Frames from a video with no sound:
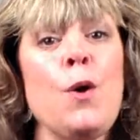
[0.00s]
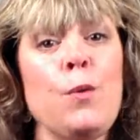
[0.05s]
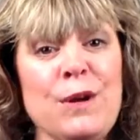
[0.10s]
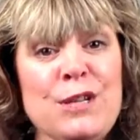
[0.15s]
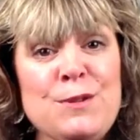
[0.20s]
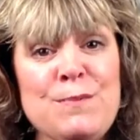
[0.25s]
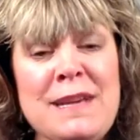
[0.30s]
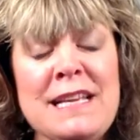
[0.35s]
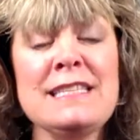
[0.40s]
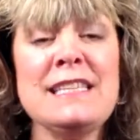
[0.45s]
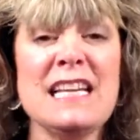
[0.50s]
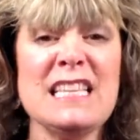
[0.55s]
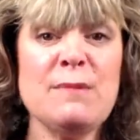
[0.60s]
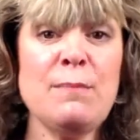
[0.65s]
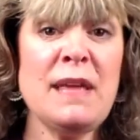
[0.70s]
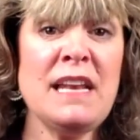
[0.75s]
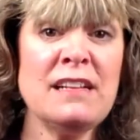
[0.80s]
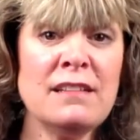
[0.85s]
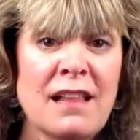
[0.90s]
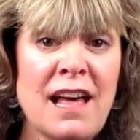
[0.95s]
which means I
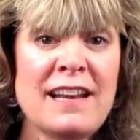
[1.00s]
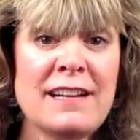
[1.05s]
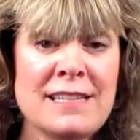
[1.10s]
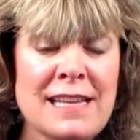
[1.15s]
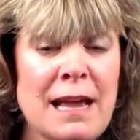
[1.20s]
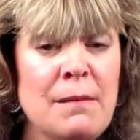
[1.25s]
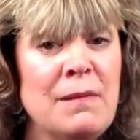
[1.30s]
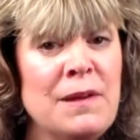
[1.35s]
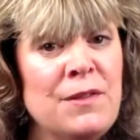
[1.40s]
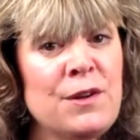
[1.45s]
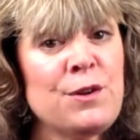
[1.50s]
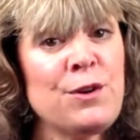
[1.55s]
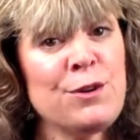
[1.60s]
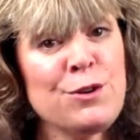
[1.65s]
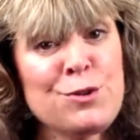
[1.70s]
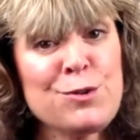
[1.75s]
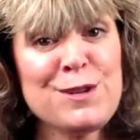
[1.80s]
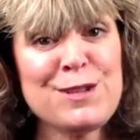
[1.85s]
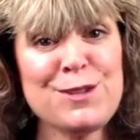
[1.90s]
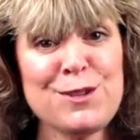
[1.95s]
spend a lot of time in the
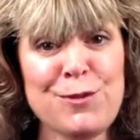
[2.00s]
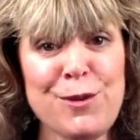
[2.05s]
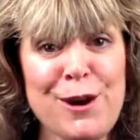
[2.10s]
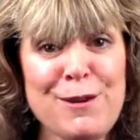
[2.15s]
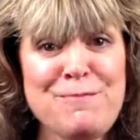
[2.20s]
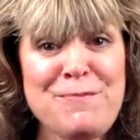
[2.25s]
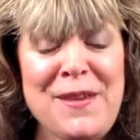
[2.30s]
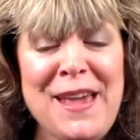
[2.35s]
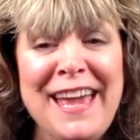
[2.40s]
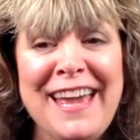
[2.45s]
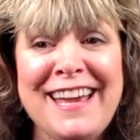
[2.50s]
grocery store.